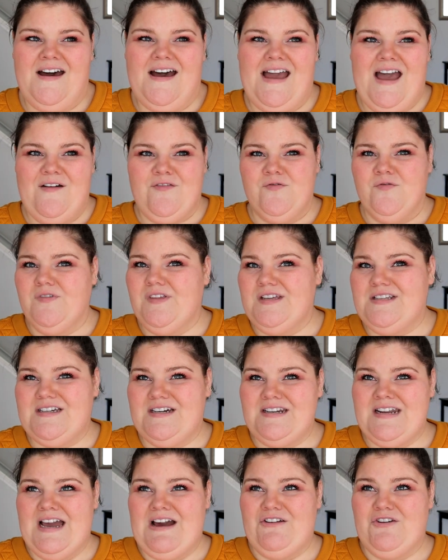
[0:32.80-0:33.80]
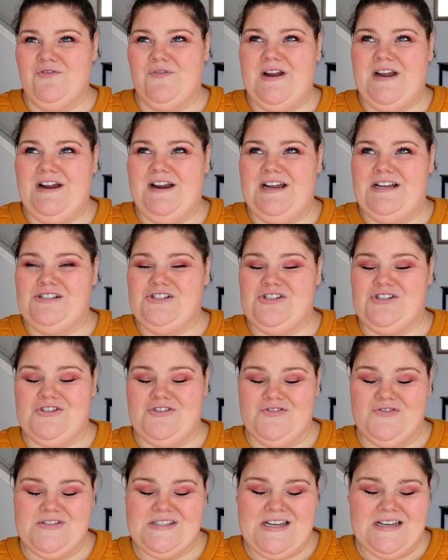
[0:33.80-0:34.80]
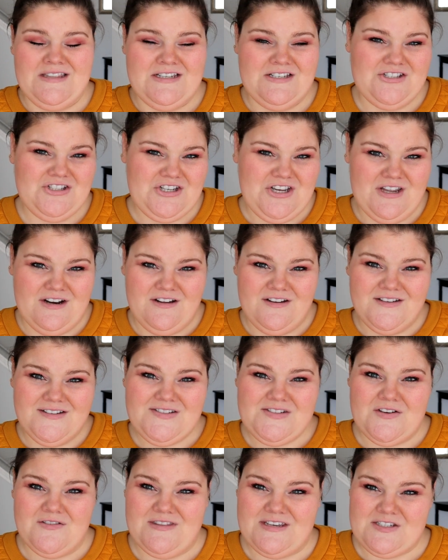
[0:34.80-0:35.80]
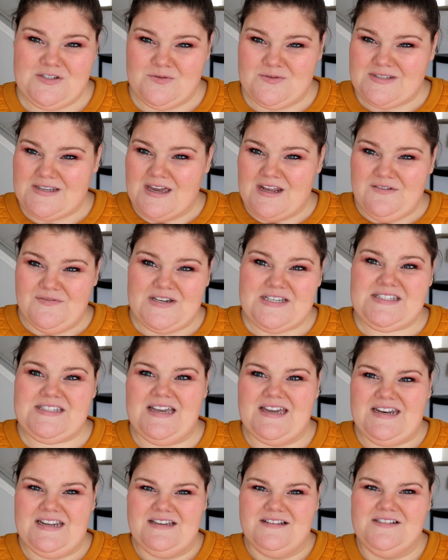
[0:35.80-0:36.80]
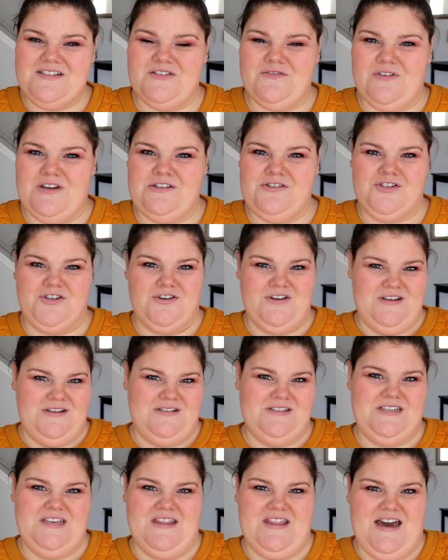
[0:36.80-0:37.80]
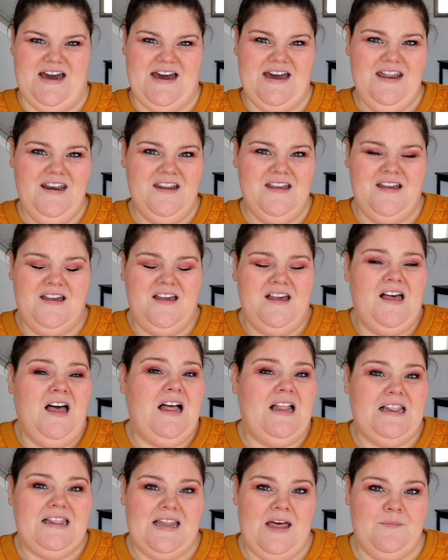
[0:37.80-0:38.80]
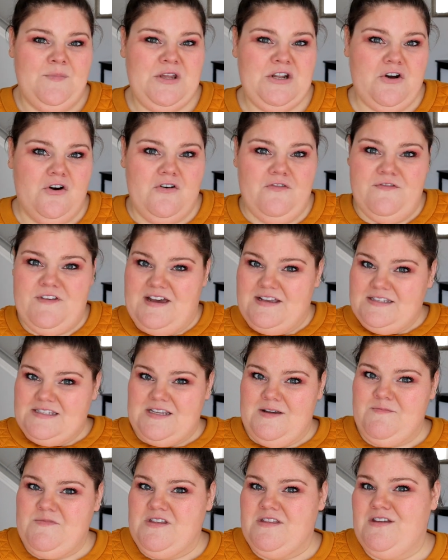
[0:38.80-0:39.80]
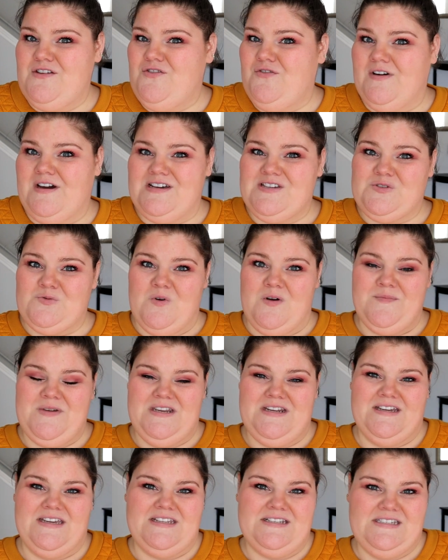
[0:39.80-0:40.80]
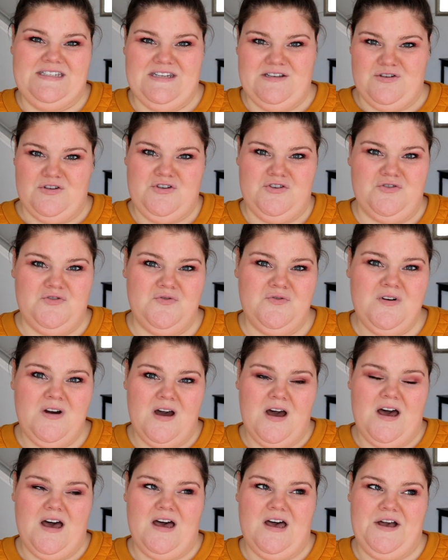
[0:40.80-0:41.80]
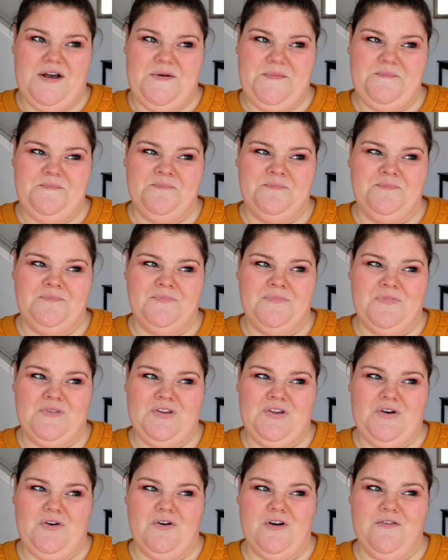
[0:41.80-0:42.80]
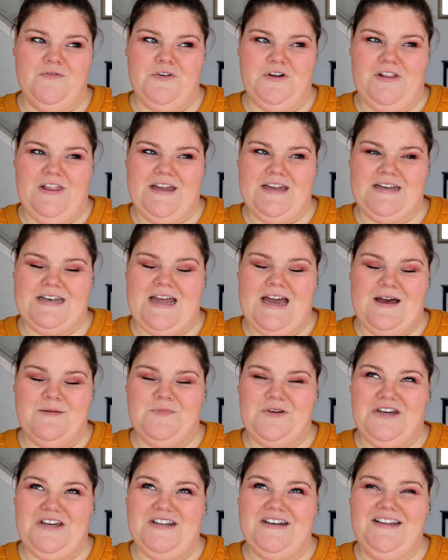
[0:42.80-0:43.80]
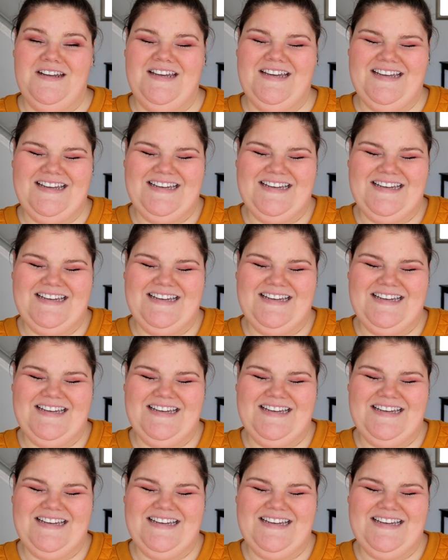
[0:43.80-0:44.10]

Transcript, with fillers: I haven't really done outerwear and shoes on this channel, so this was kind of exciting to venture into that. Let me know if that's something that you guys want me to continue, um, or if you're like, nah, I'm good.